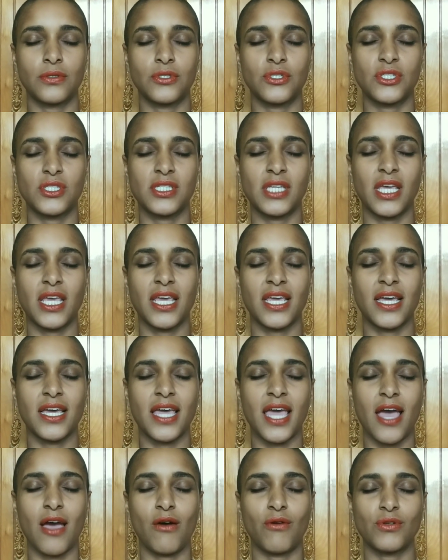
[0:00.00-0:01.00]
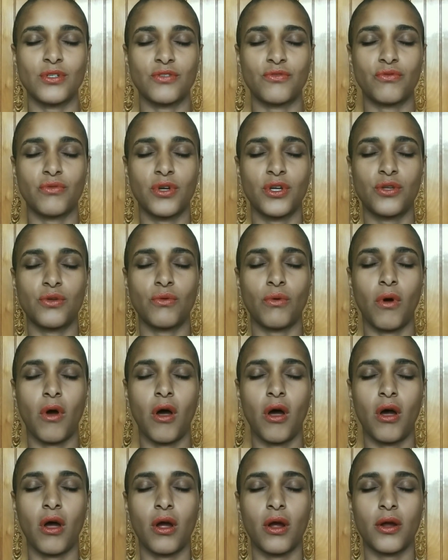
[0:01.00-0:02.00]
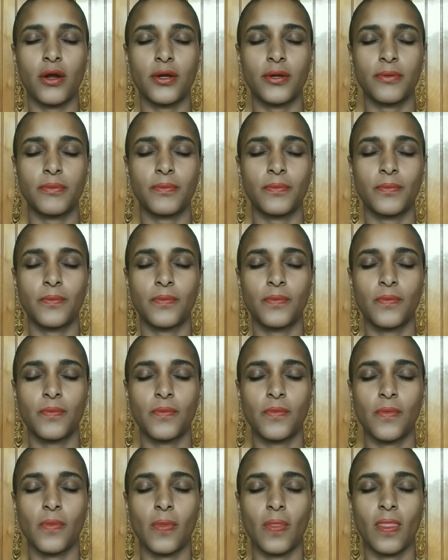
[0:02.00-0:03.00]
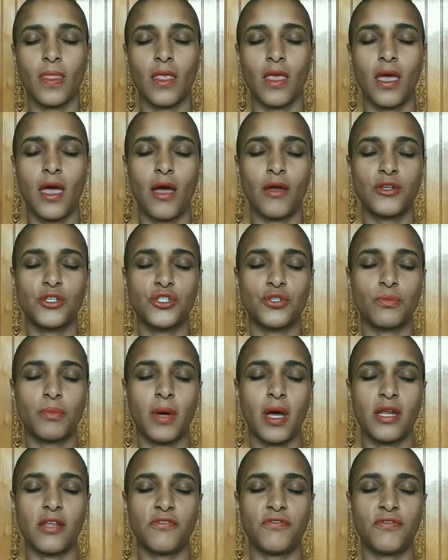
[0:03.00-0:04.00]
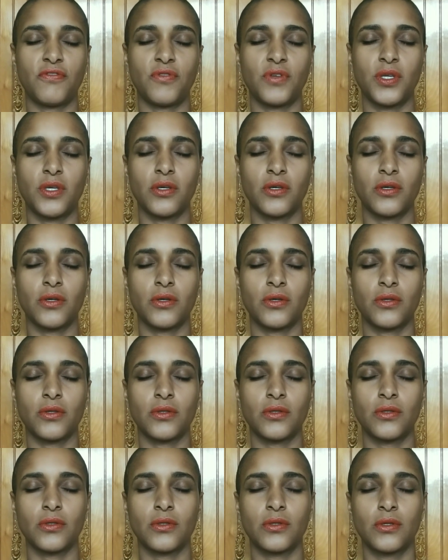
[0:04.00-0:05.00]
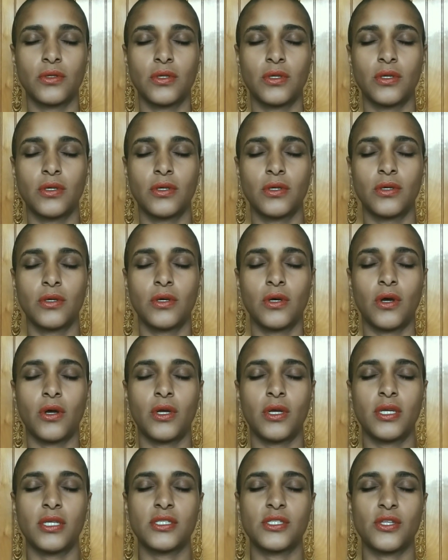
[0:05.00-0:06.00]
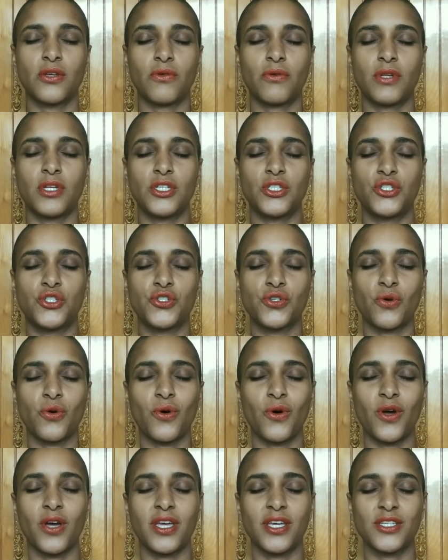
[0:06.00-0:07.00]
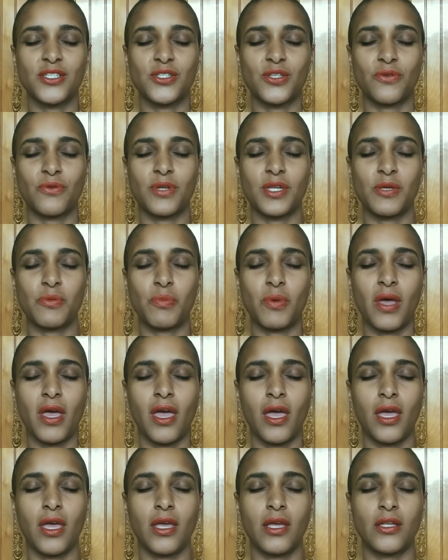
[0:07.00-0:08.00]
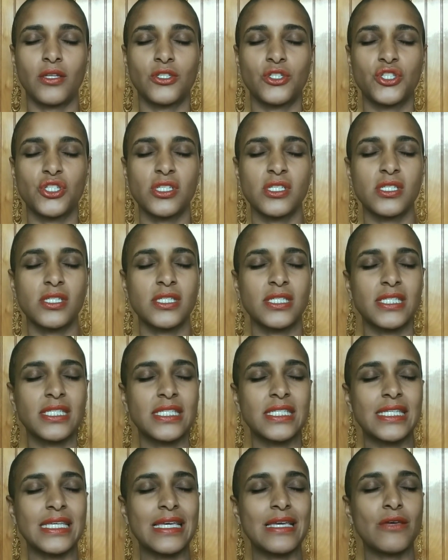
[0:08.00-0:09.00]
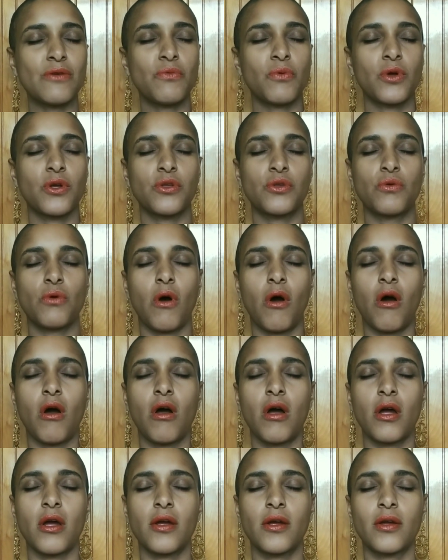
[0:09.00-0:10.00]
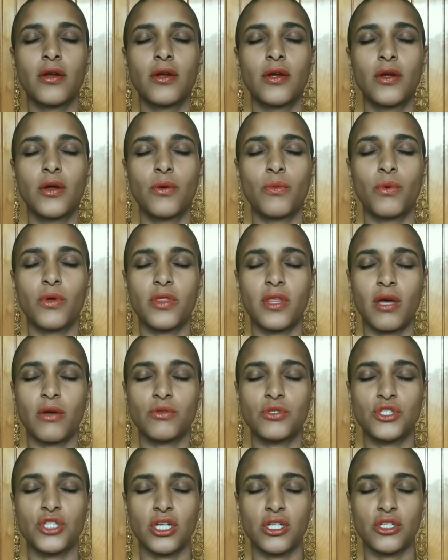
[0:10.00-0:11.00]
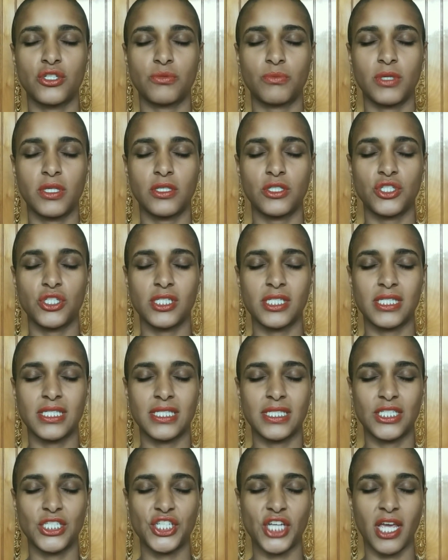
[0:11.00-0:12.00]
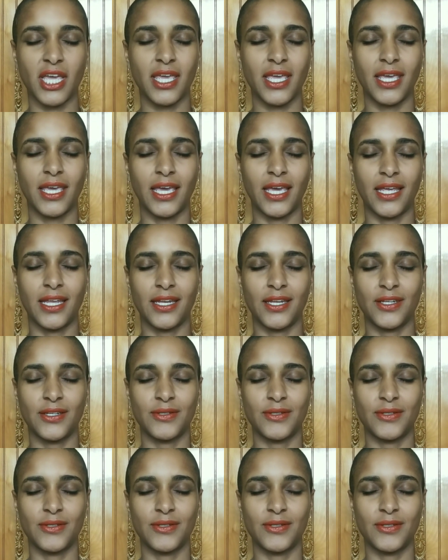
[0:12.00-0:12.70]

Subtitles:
just taking account of where you are. How does your body feel? Is there any joy? Is there any pain? Just see where you are without judgment, just checking in.